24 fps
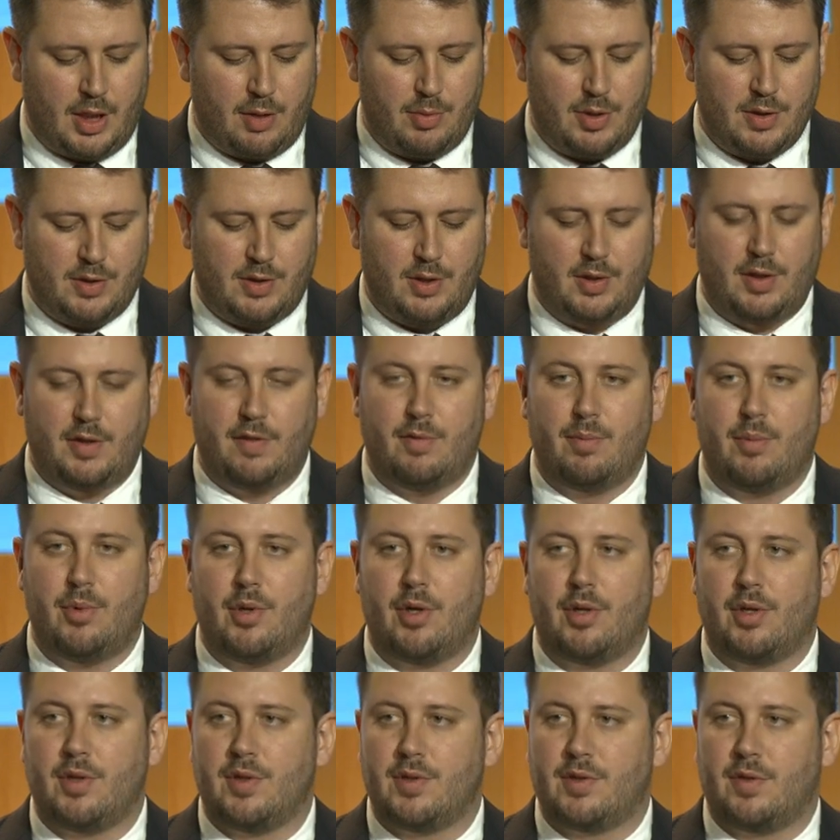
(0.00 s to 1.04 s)
administrative
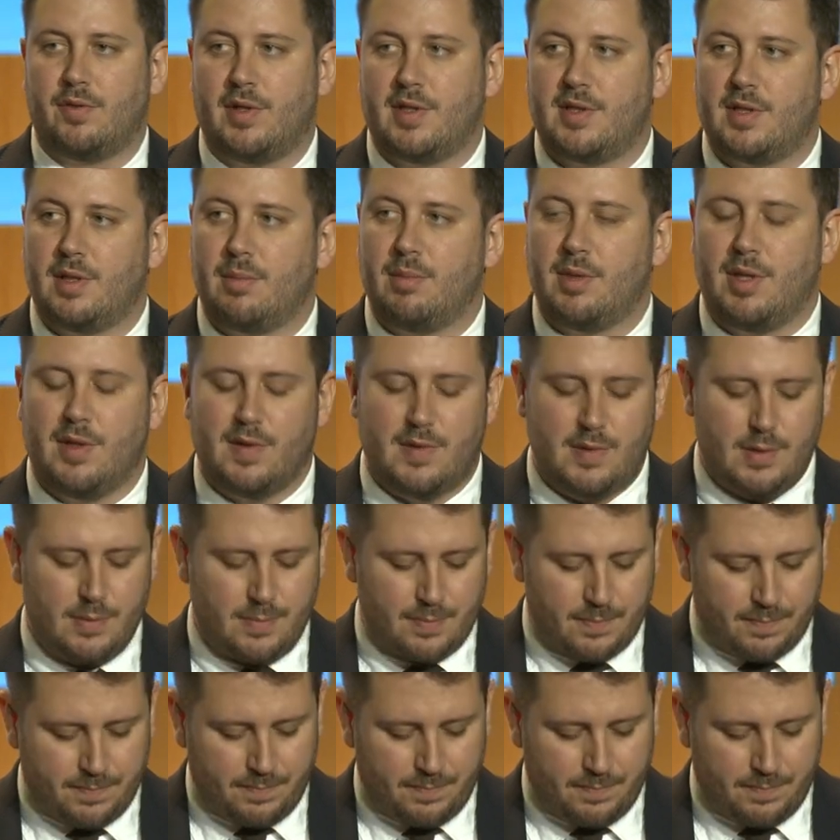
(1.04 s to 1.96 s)
burdens of SMEs.